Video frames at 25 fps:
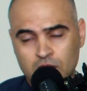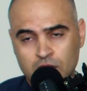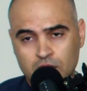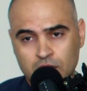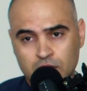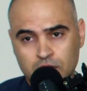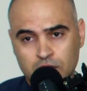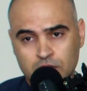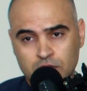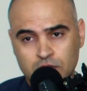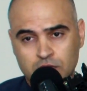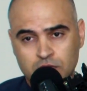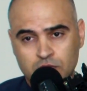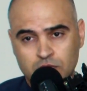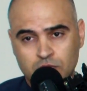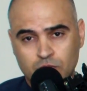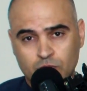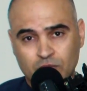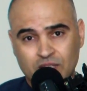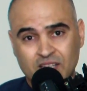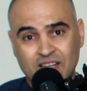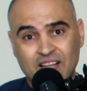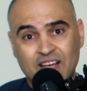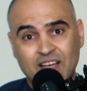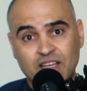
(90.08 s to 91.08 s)
and
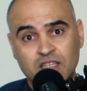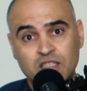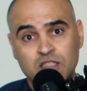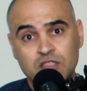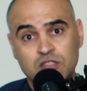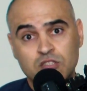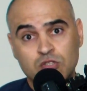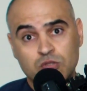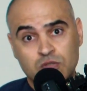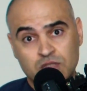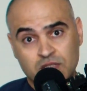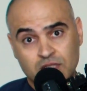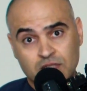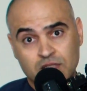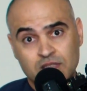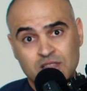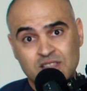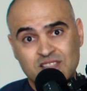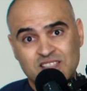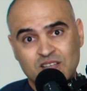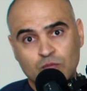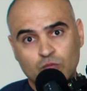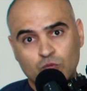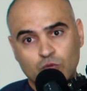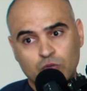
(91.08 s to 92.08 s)
we like to tell
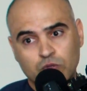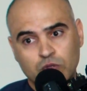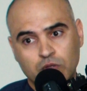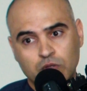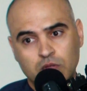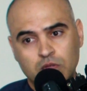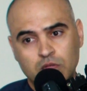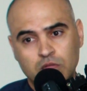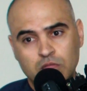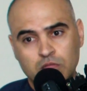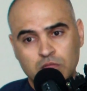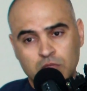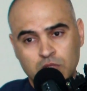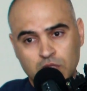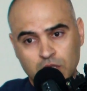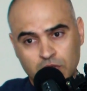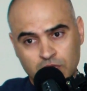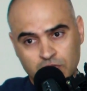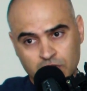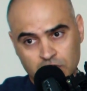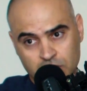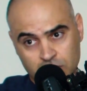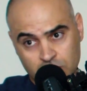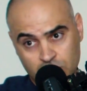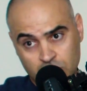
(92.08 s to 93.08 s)
someone
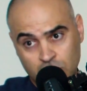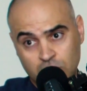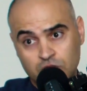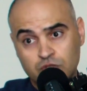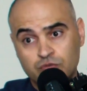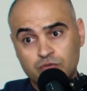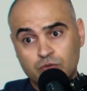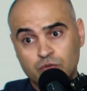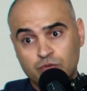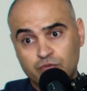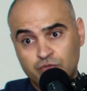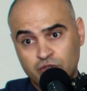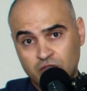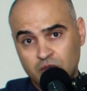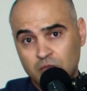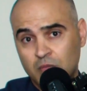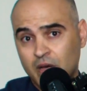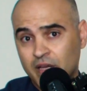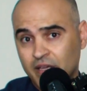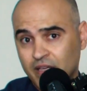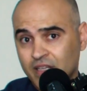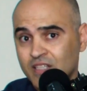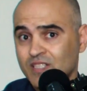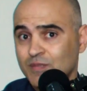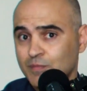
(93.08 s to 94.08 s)
if you don't fulfill
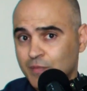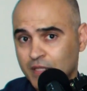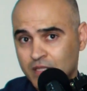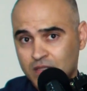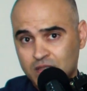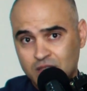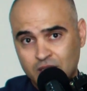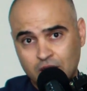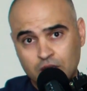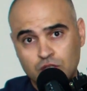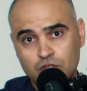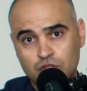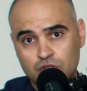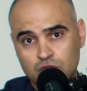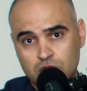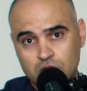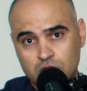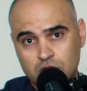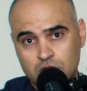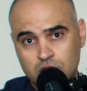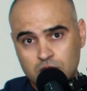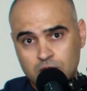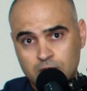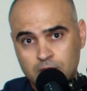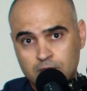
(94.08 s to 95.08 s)
my
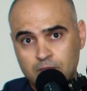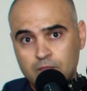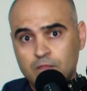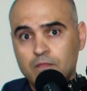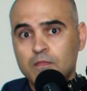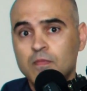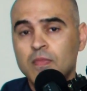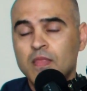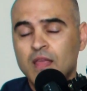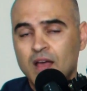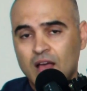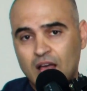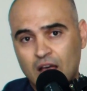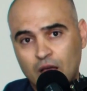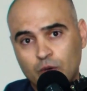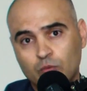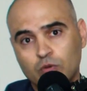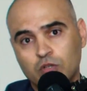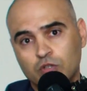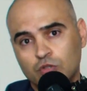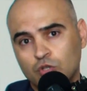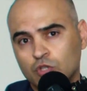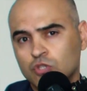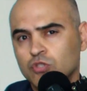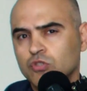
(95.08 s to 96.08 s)
expectations, I
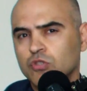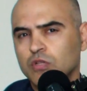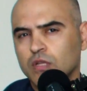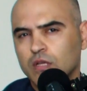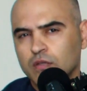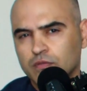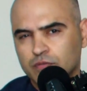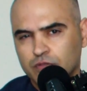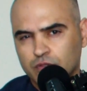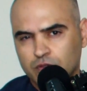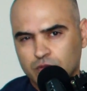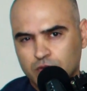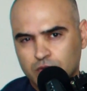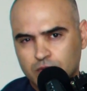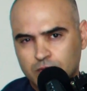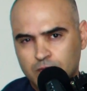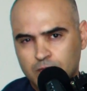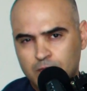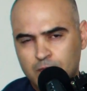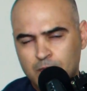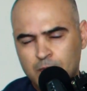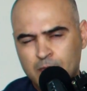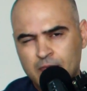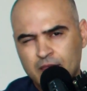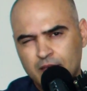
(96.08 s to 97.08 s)
will not love you.
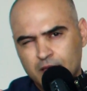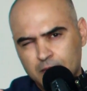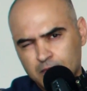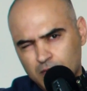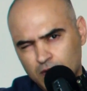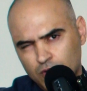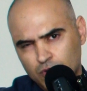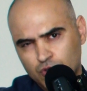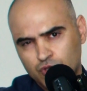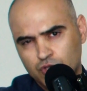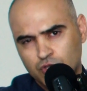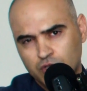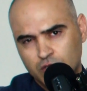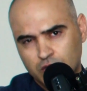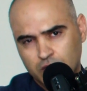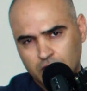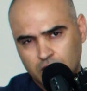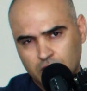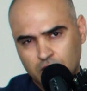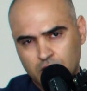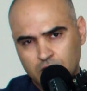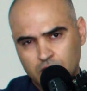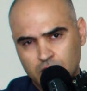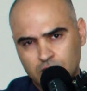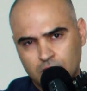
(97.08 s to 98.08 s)

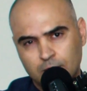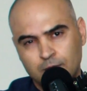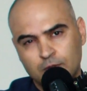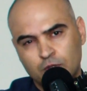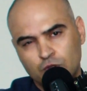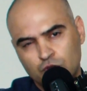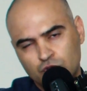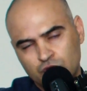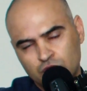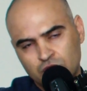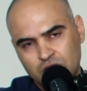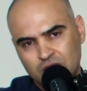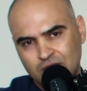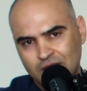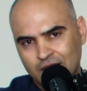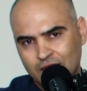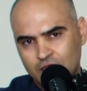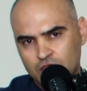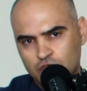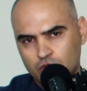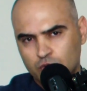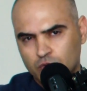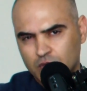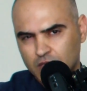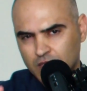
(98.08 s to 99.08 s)
Emotionally, maybe not
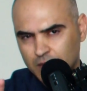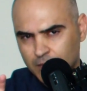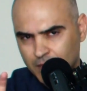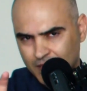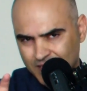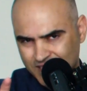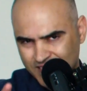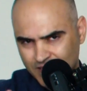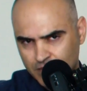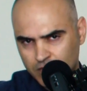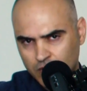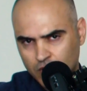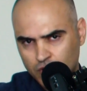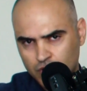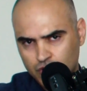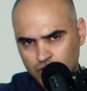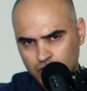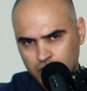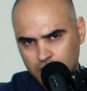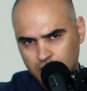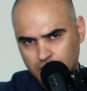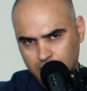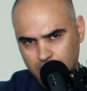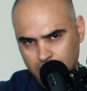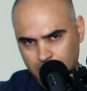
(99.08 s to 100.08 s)
intellectually, but
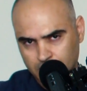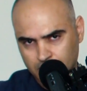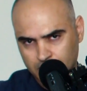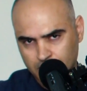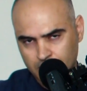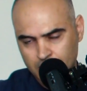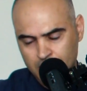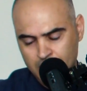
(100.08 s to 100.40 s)
emotionally.